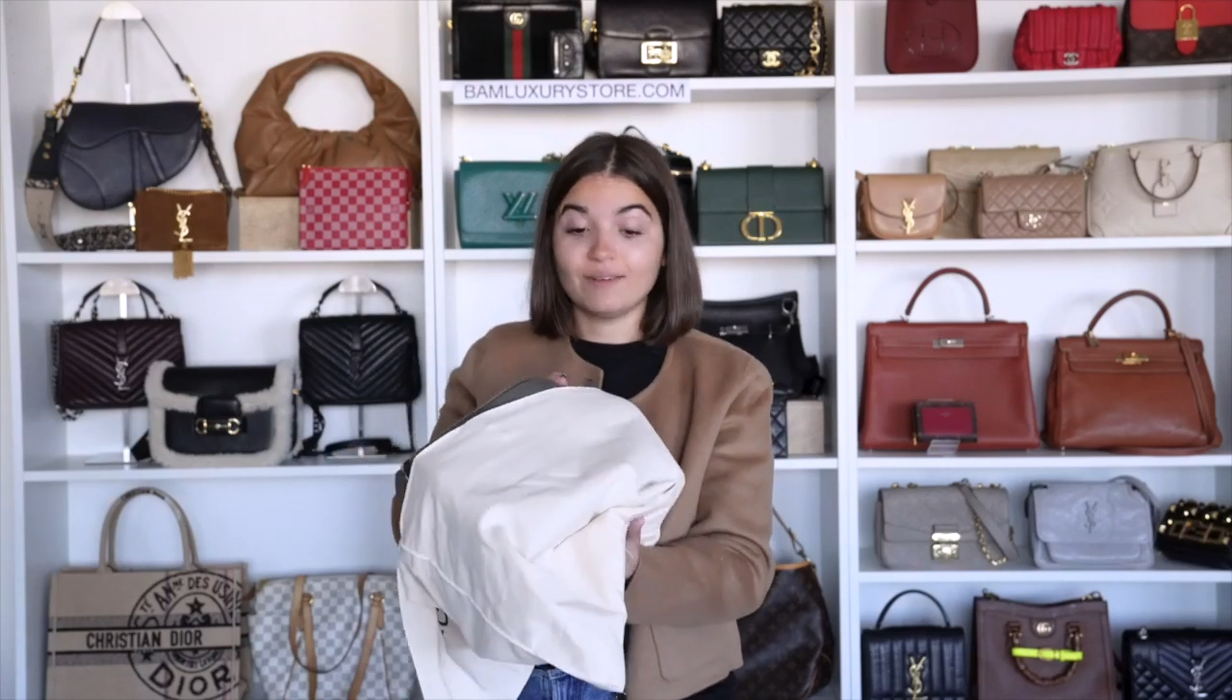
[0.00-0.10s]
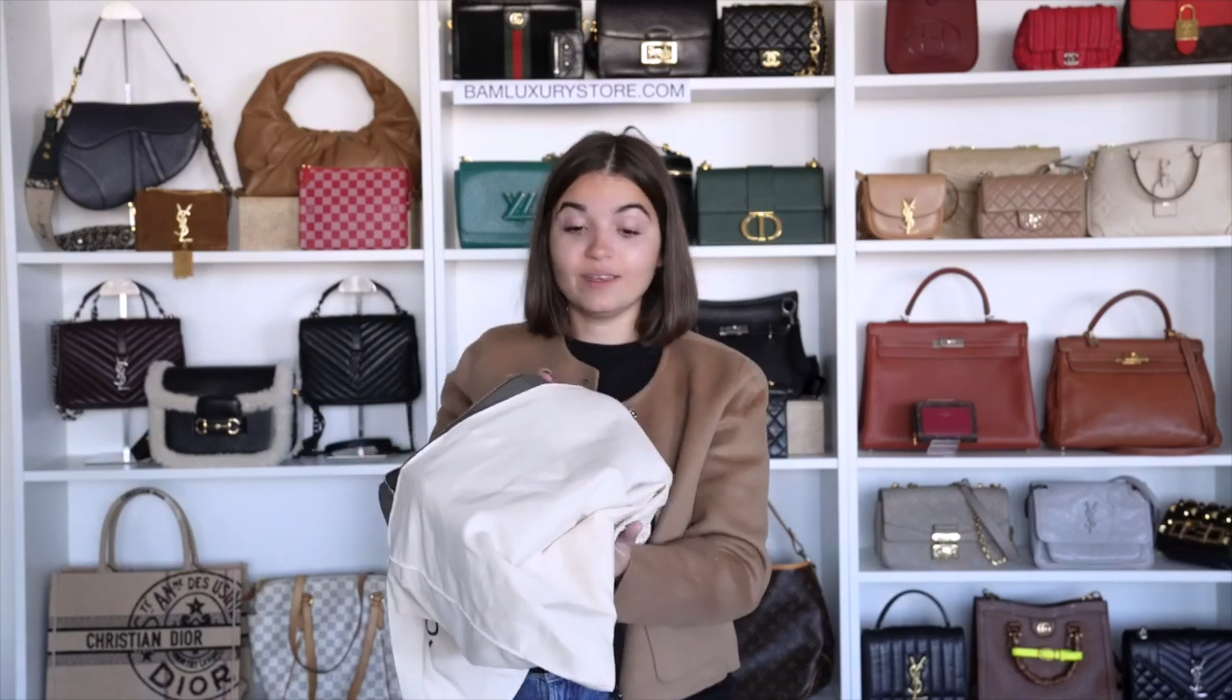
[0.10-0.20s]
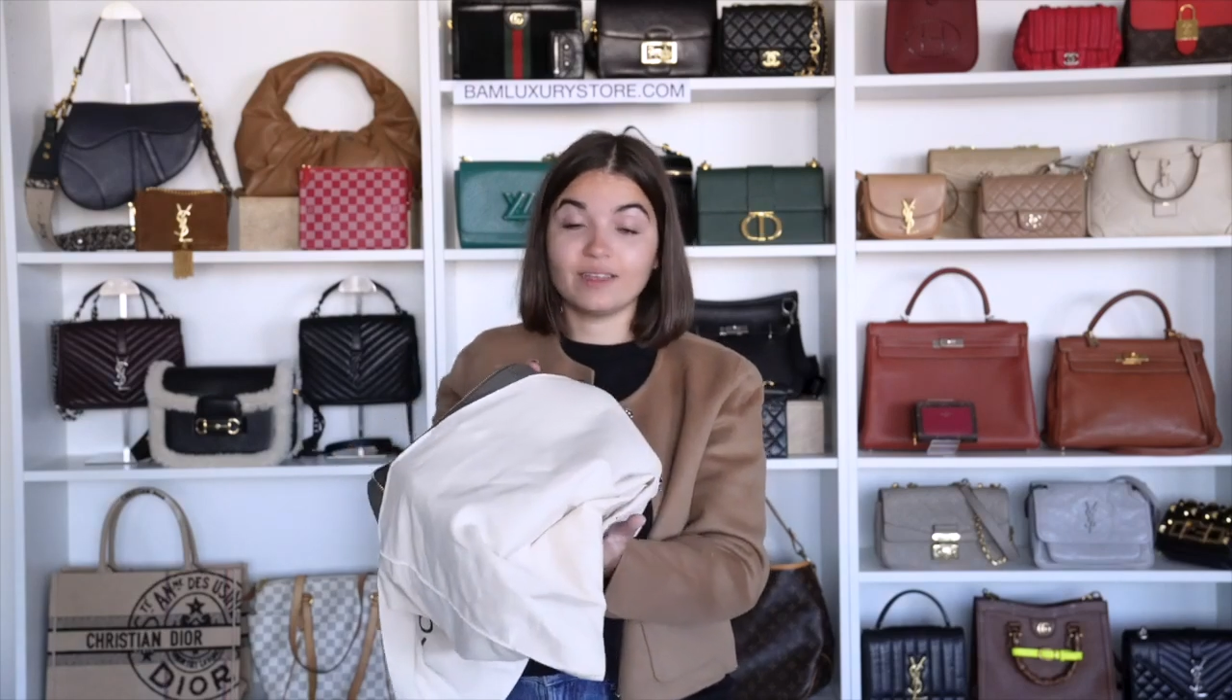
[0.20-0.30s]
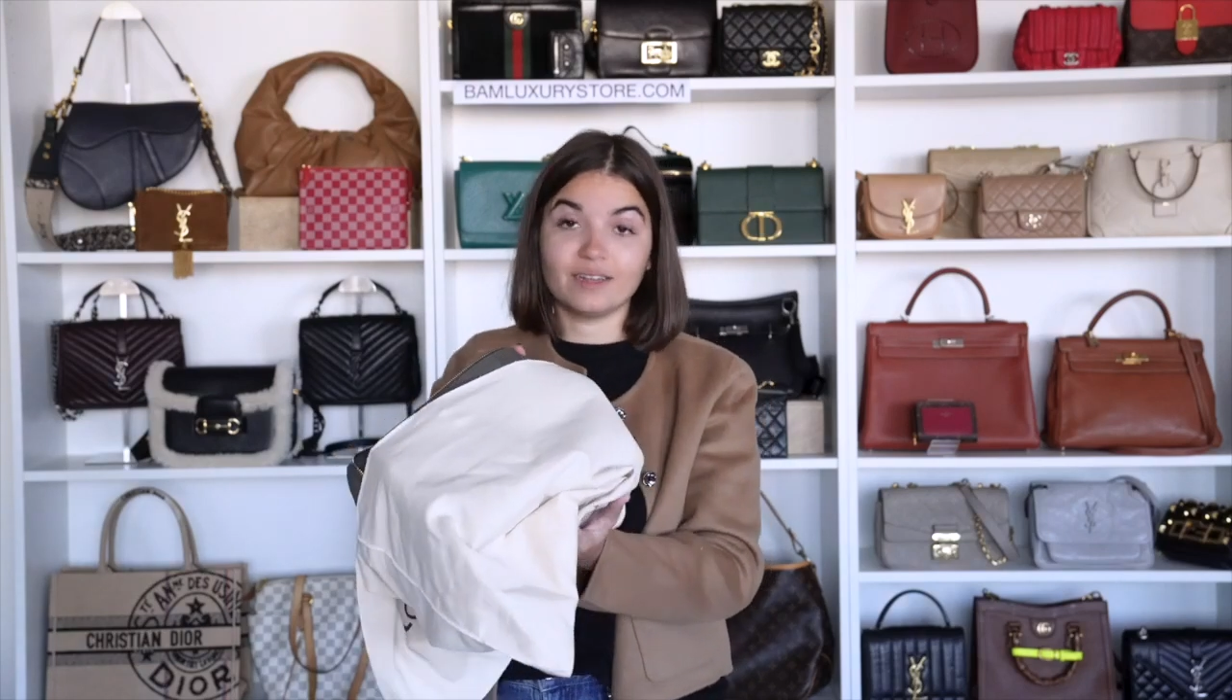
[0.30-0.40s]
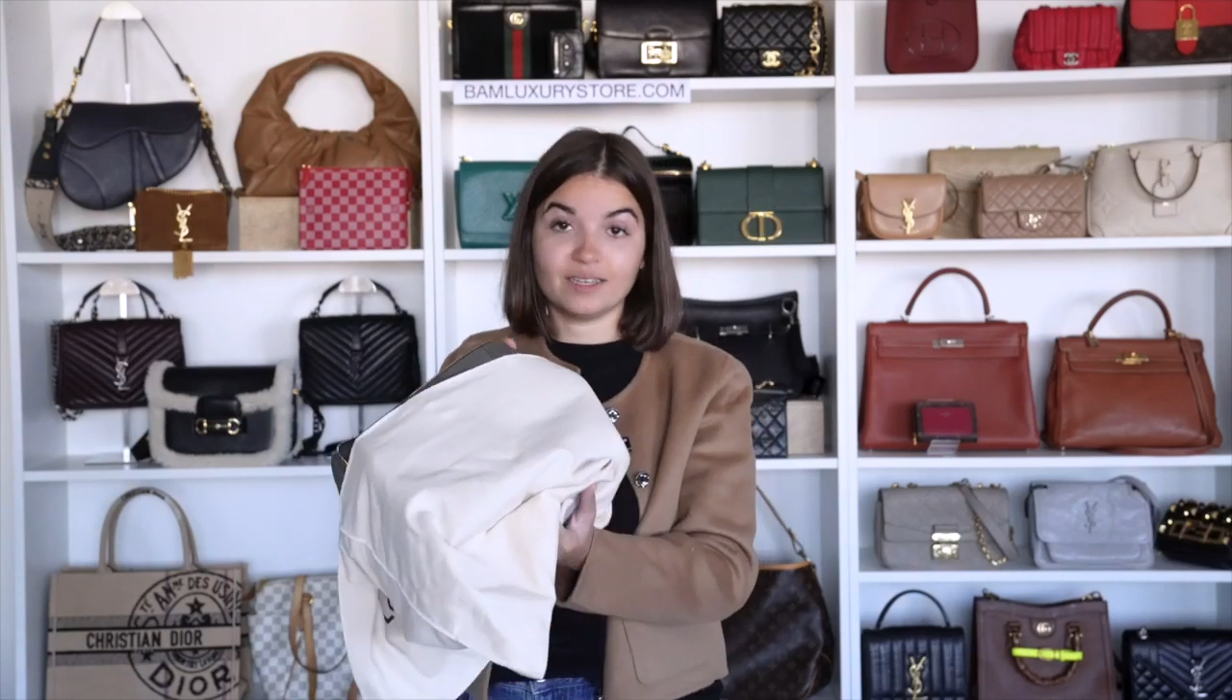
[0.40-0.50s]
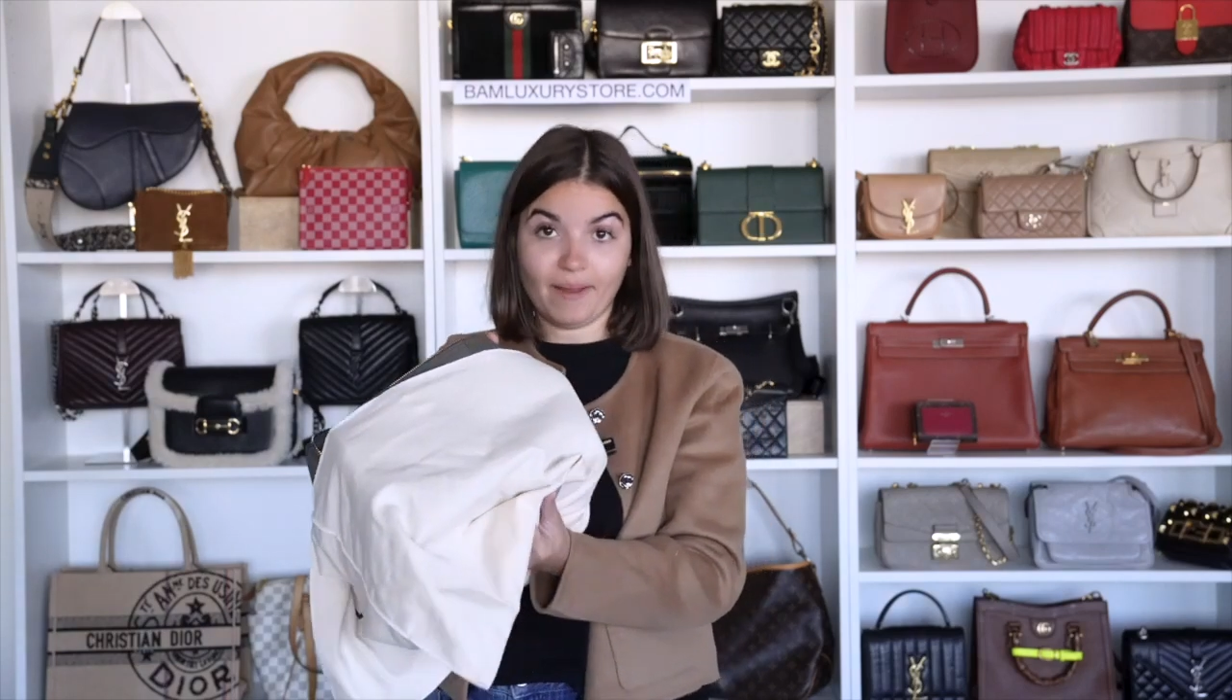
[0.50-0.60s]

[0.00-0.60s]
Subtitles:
with a dust